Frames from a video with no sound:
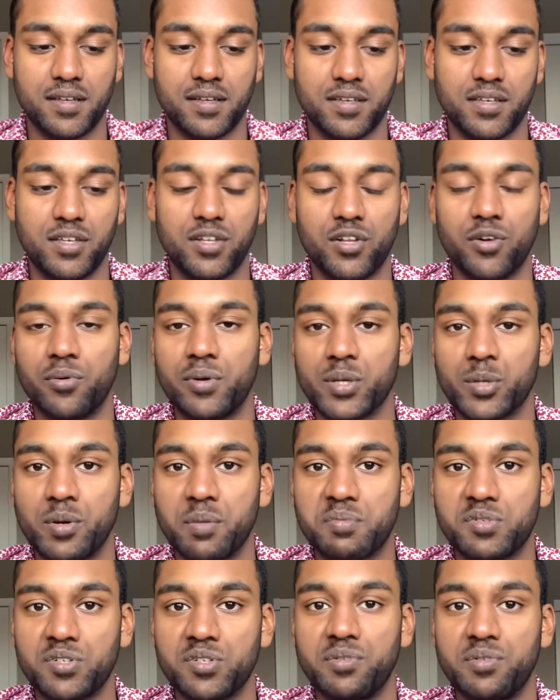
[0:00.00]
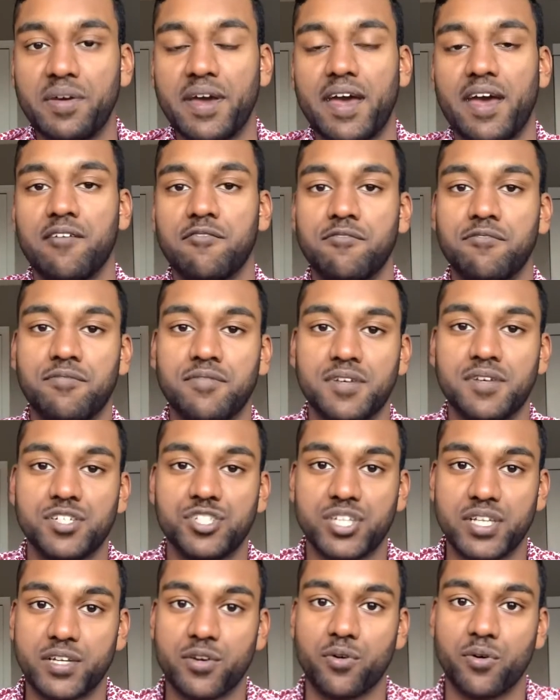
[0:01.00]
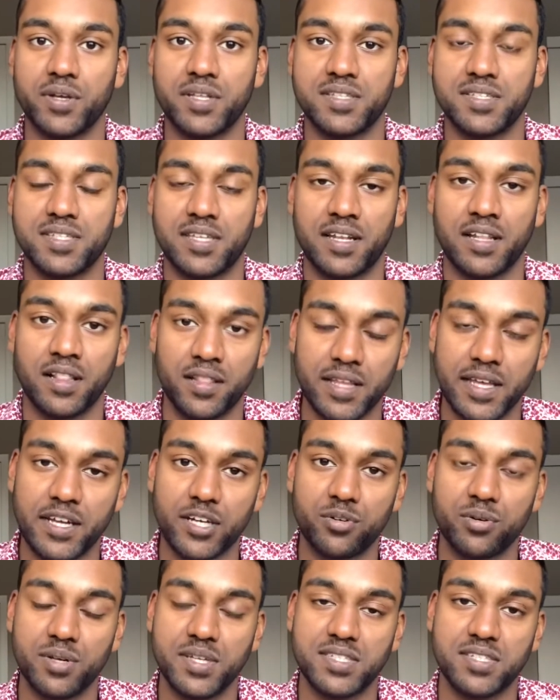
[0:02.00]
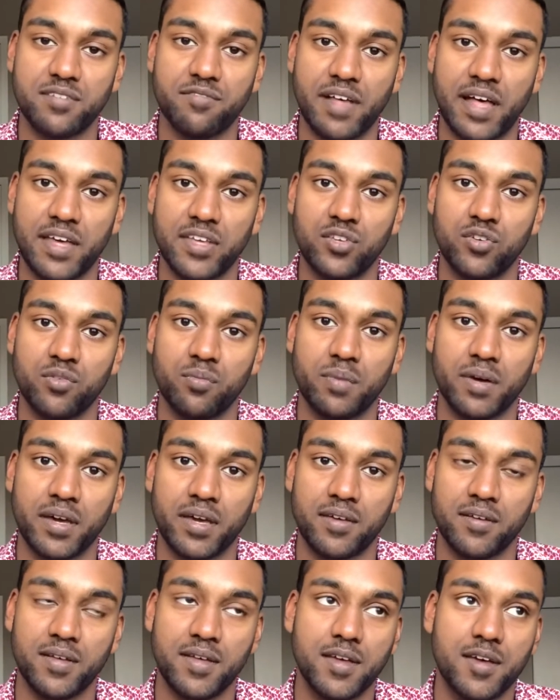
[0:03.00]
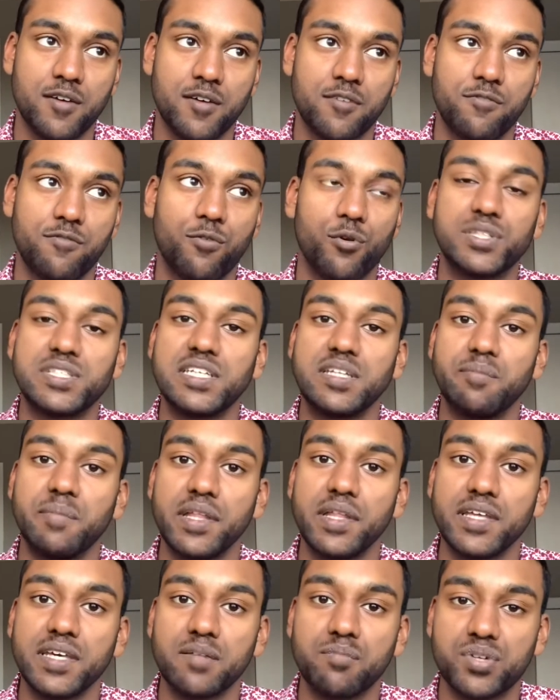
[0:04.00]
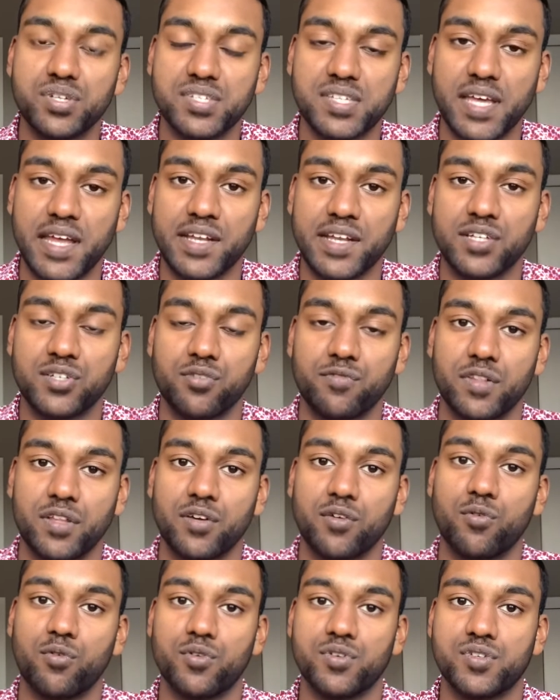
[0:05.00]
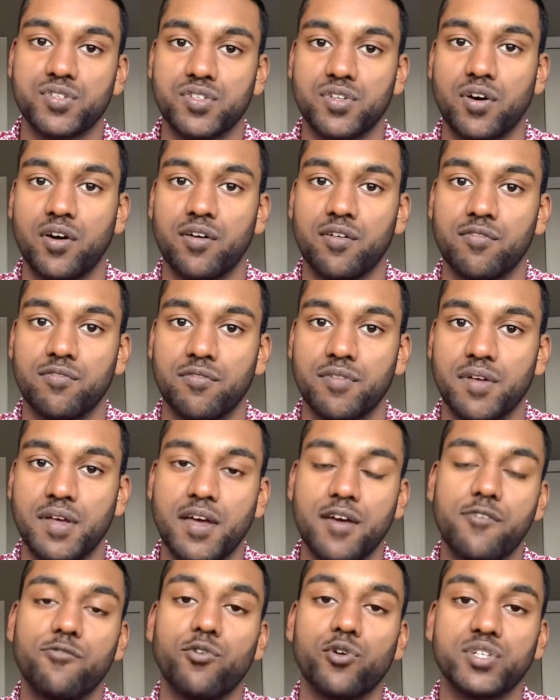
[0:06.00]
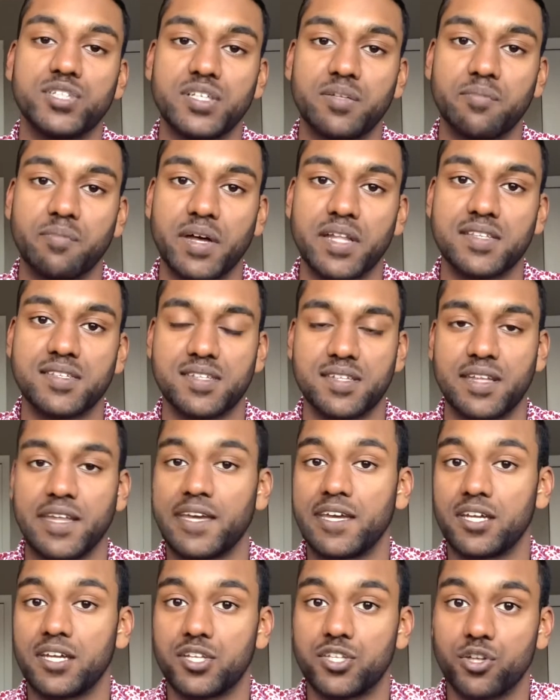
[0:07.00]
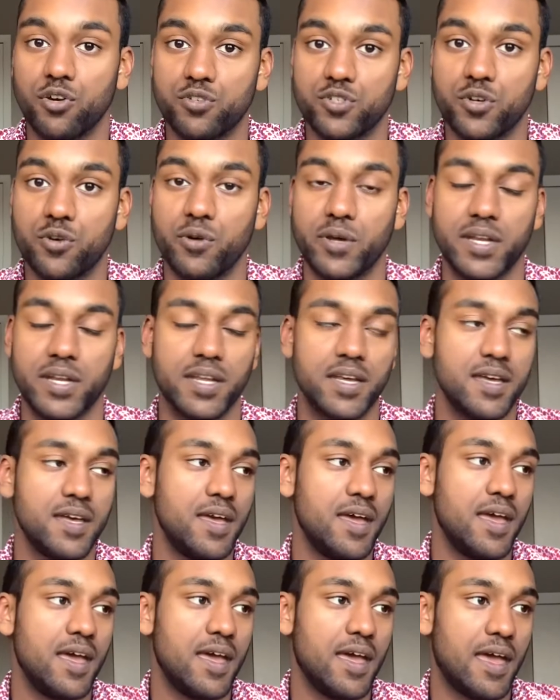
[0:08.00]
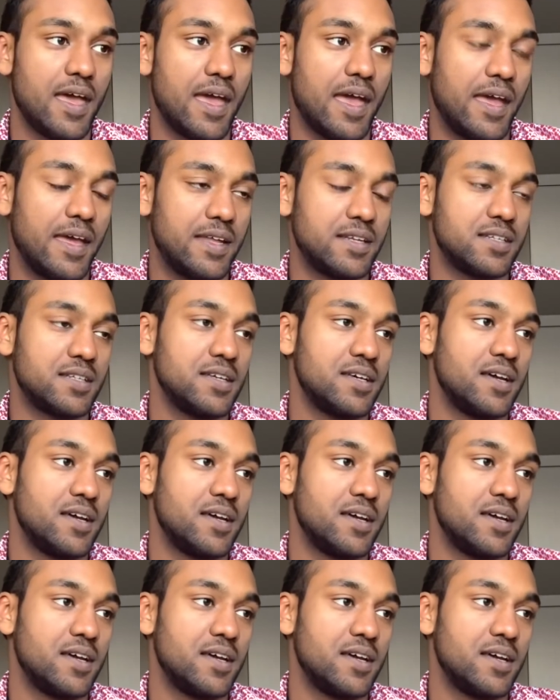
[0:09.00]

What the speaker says: you know, in crypto you have shitcoins that'll increase in value by 14,000,000% over the course of 14 months, like Dogecoin. And